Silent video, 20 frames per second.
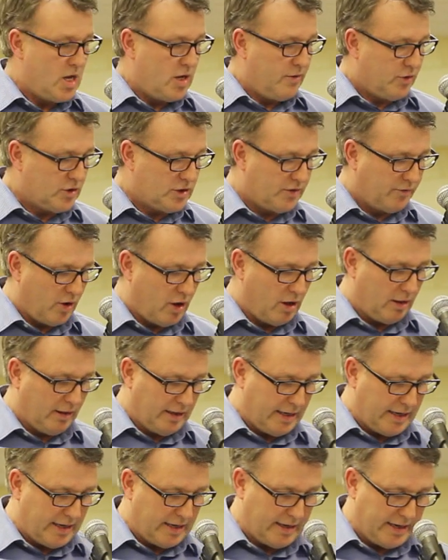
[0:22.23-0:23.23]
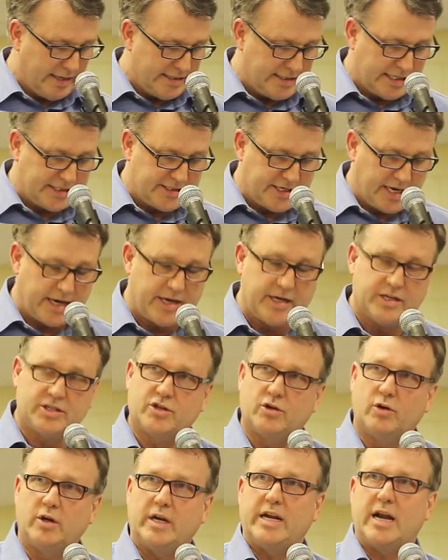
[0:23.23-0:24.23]
First of all, uh, as I said, it's
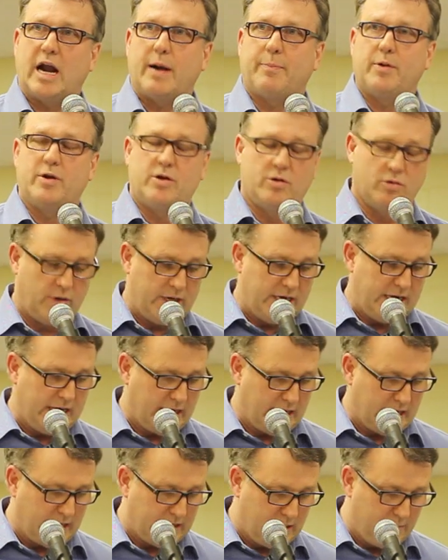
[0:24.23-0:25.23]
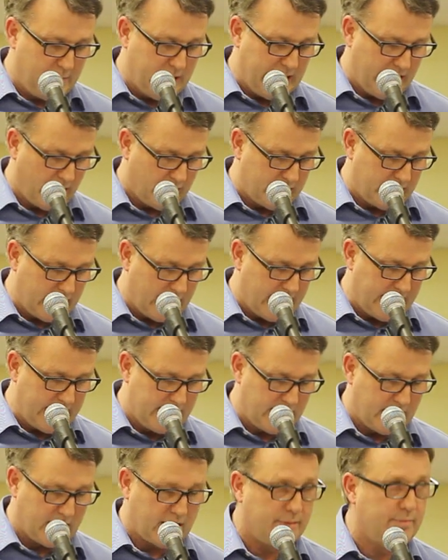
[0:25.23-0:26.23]
certainly an opportunity uh, to be here
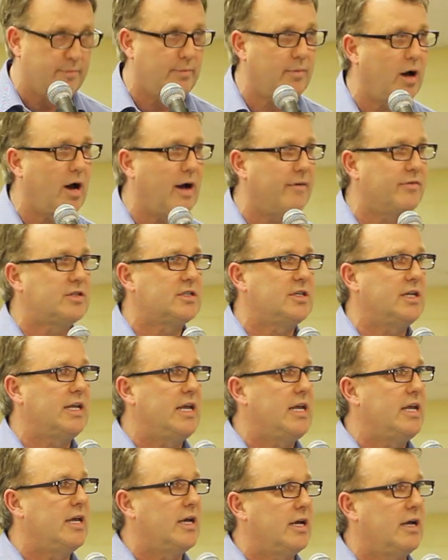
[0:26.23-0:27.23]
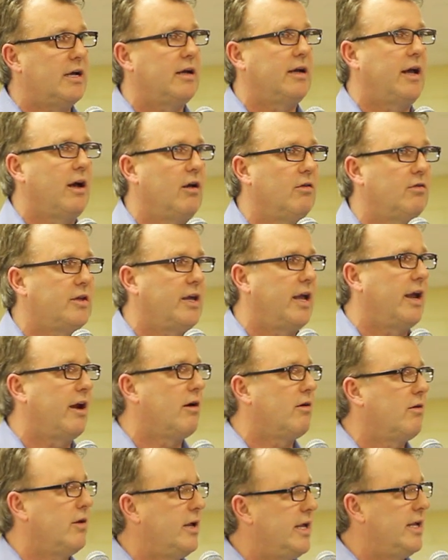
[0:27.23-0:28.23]
tonight. Um, obviously, uh,
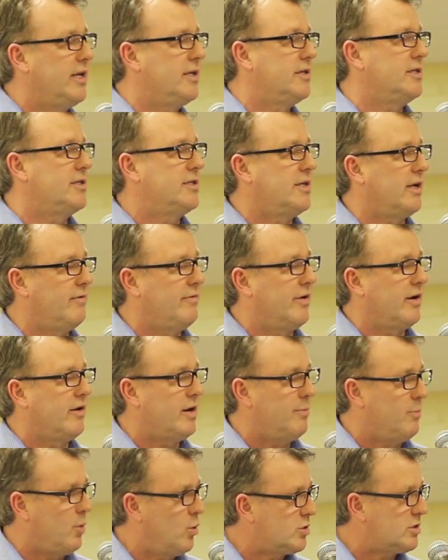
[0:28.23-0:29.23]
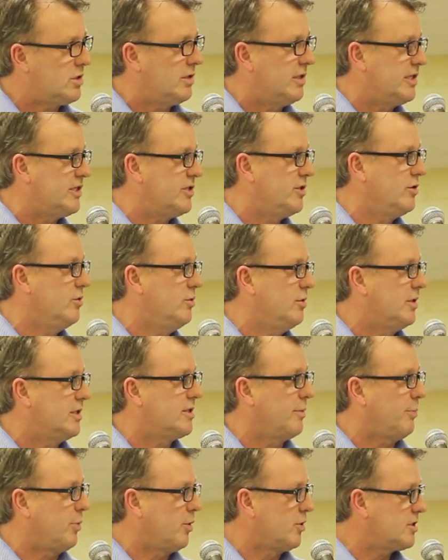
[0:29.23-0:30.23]
healthcare is a very emotional issue.
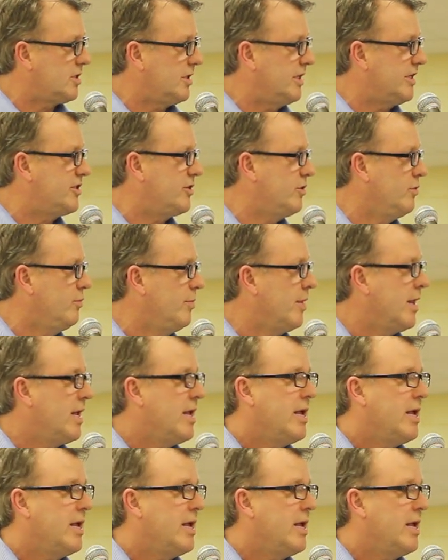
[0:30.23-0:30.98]
It's a personal issue.